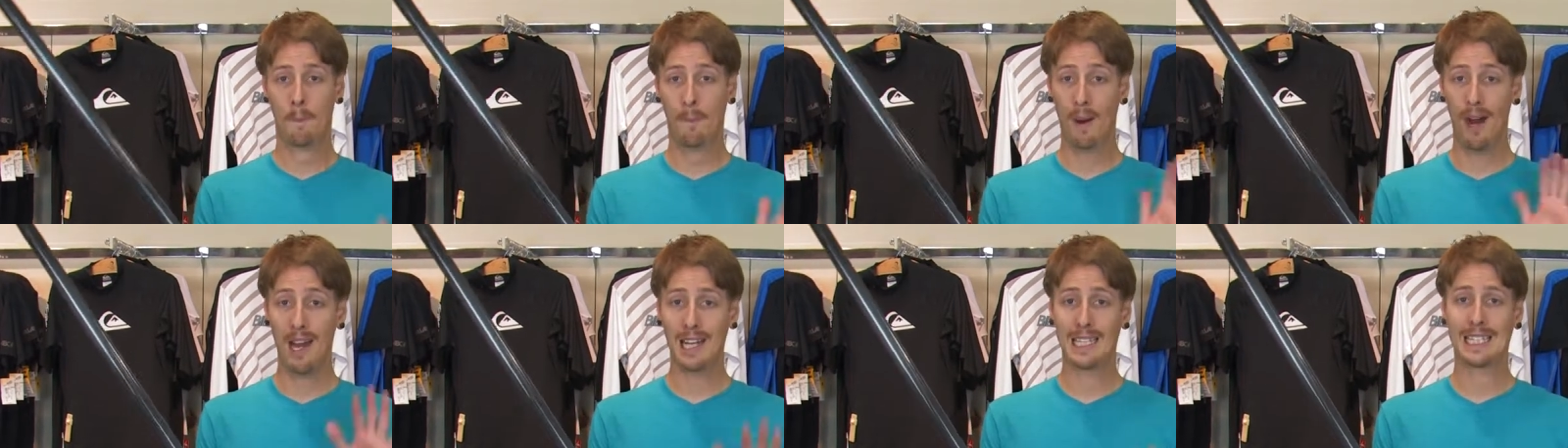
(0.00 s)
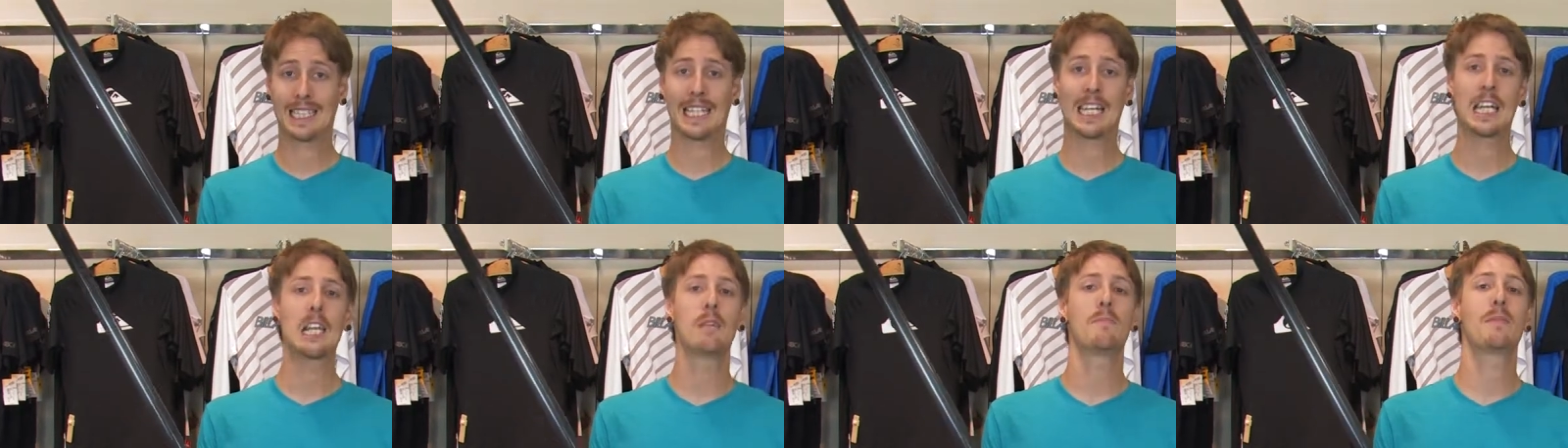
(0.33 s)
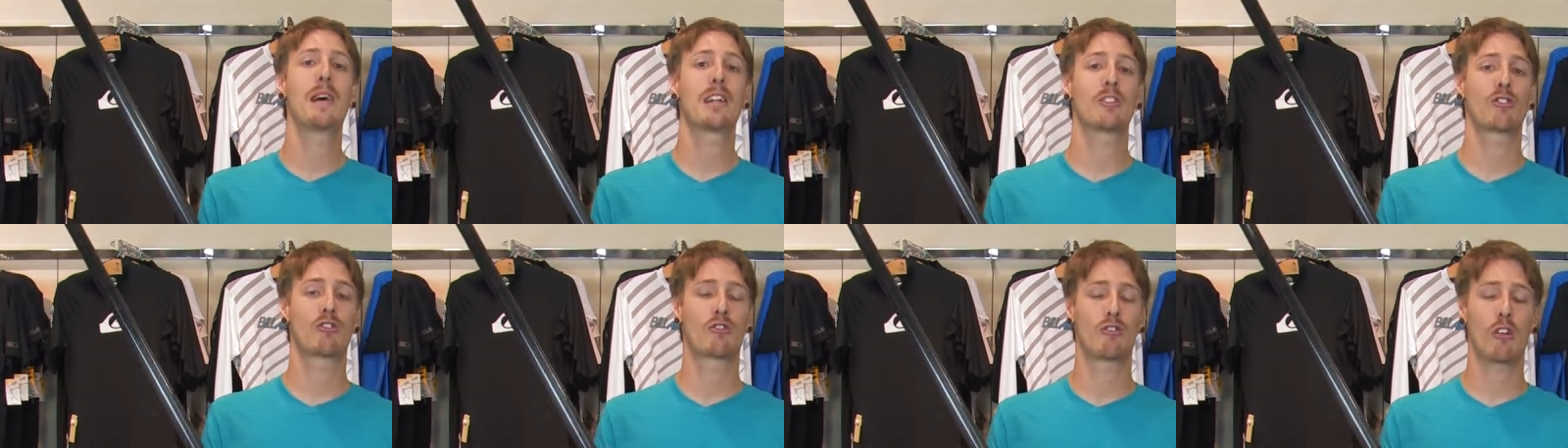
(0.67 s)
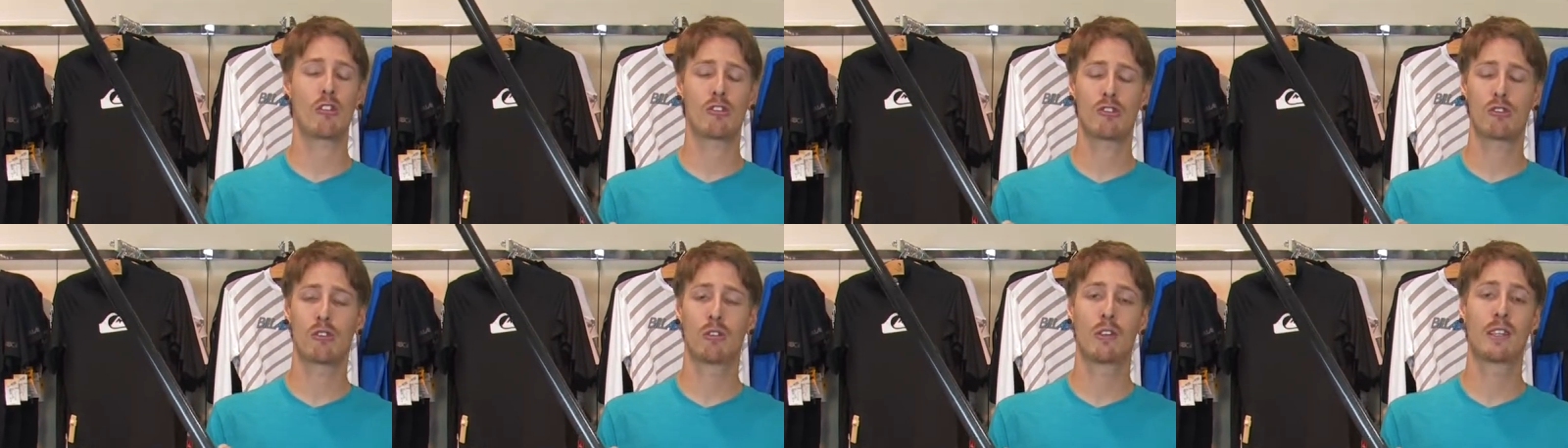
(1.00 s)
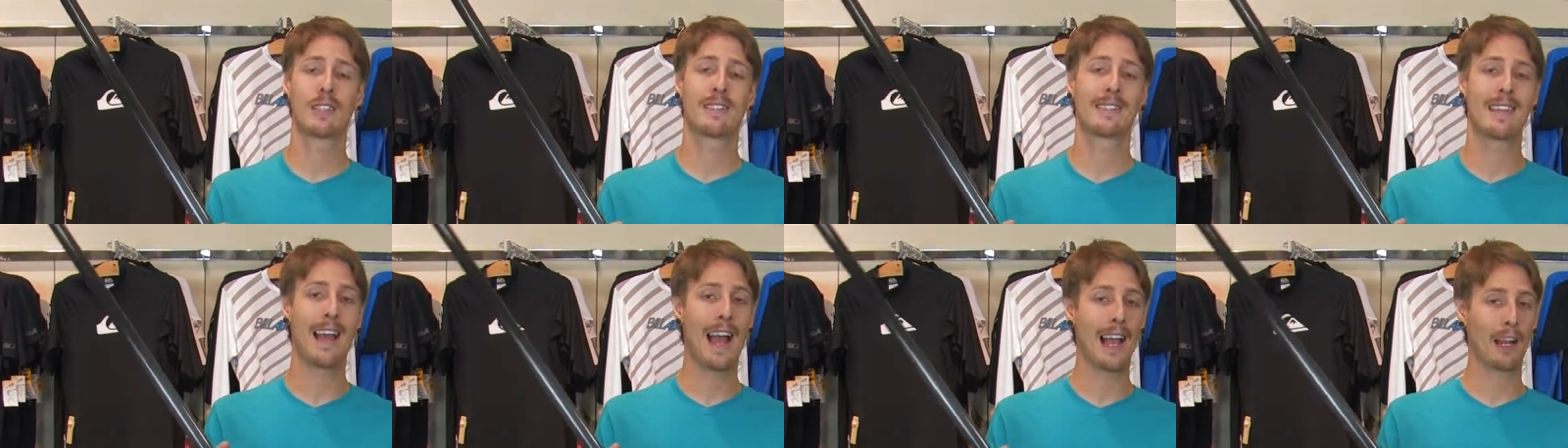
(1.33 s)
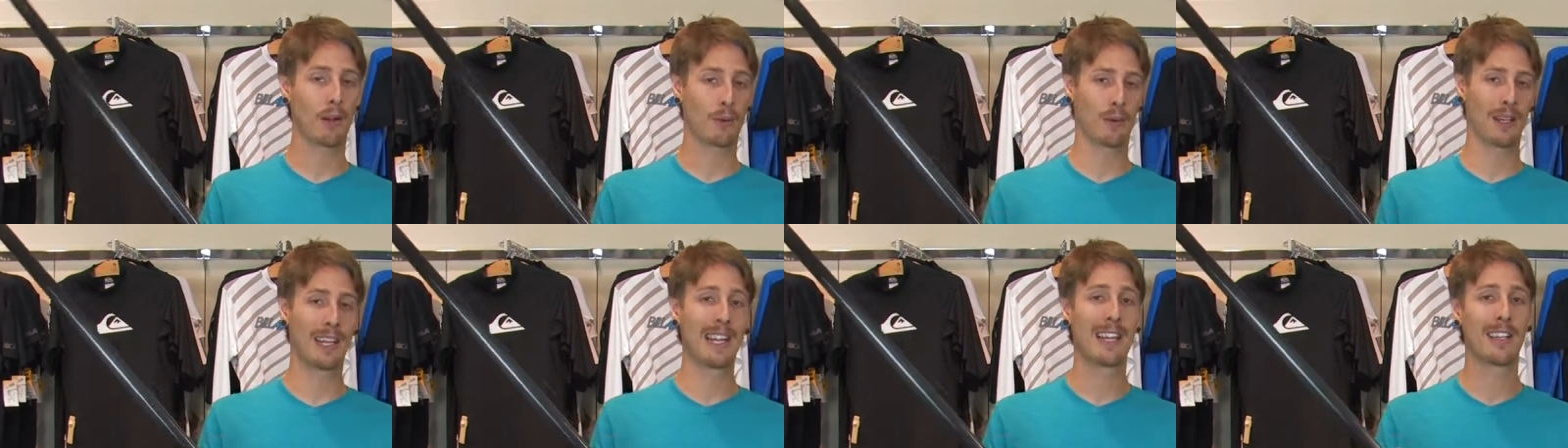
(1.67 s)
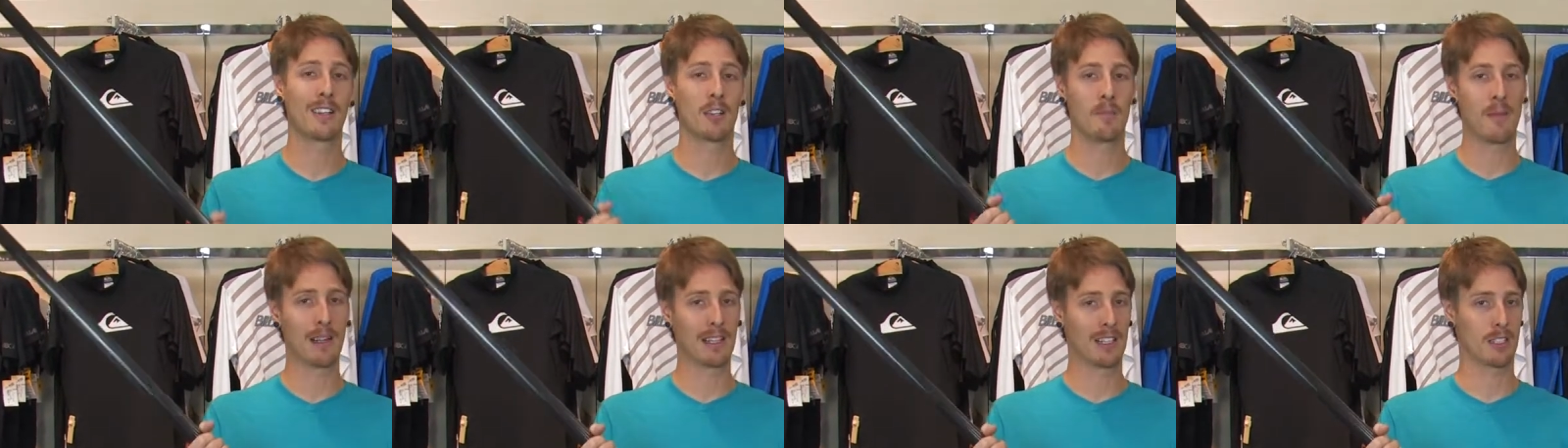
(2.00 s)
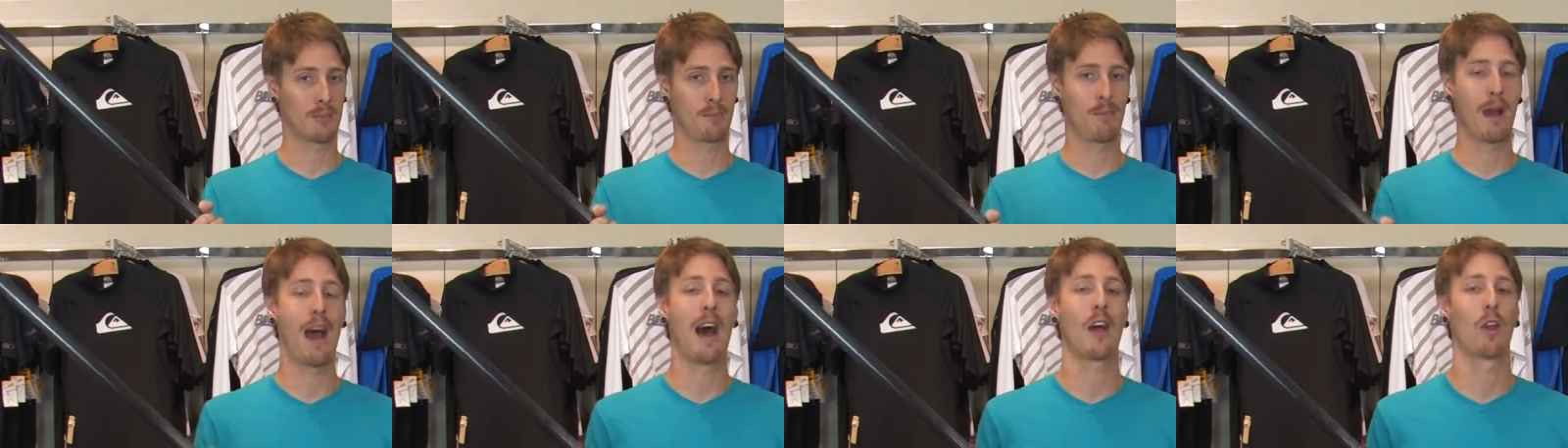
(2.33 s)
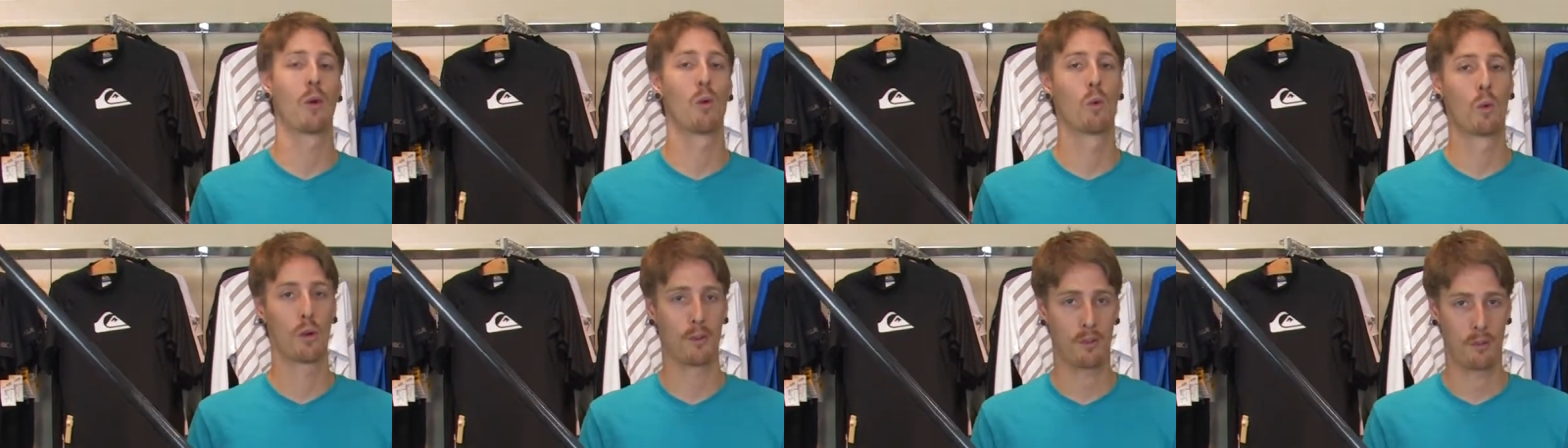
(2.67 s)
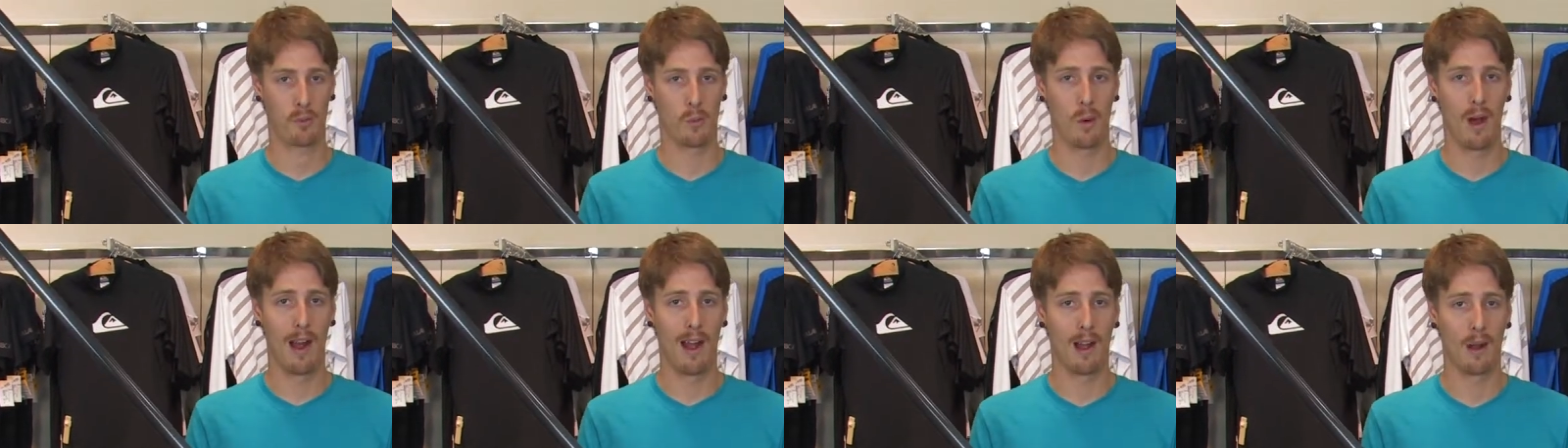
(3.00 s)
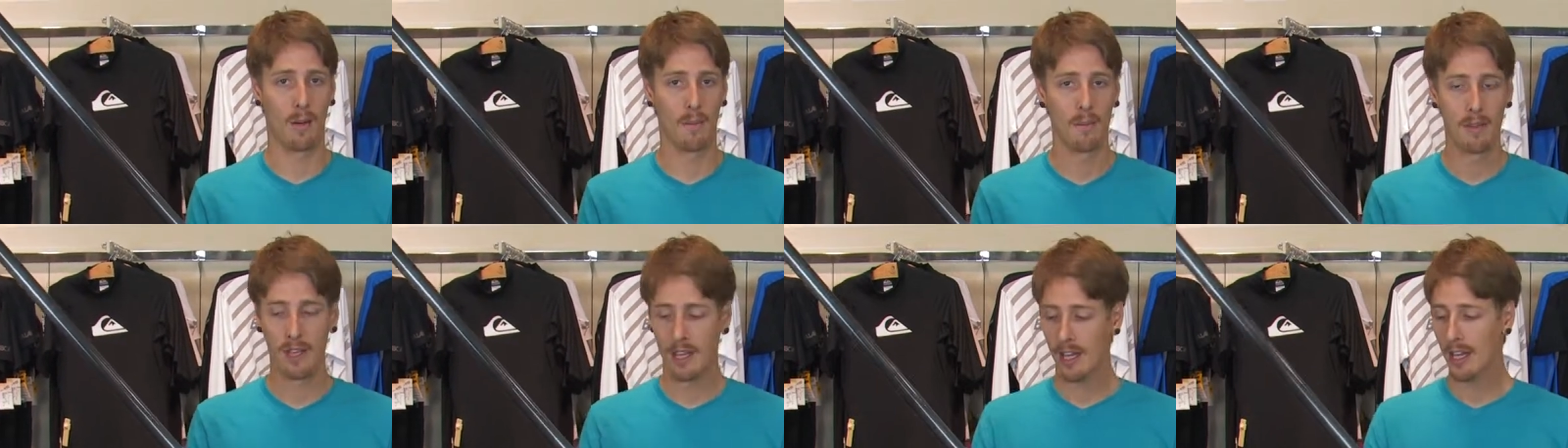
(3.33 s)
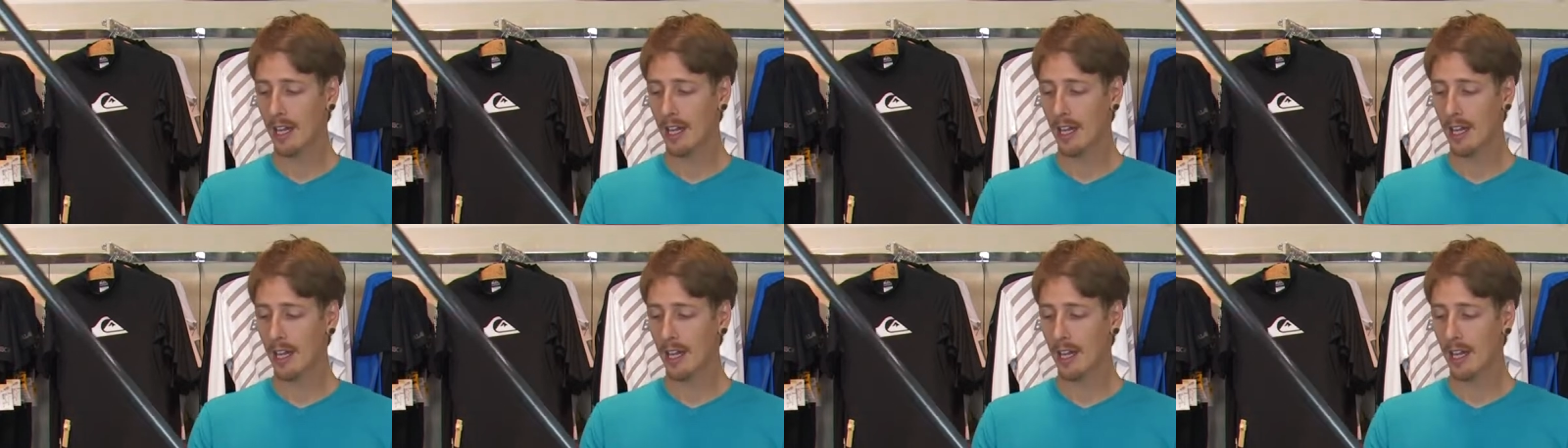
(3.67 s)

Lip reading: but keep that structural integrity to make this paddle worthwhile.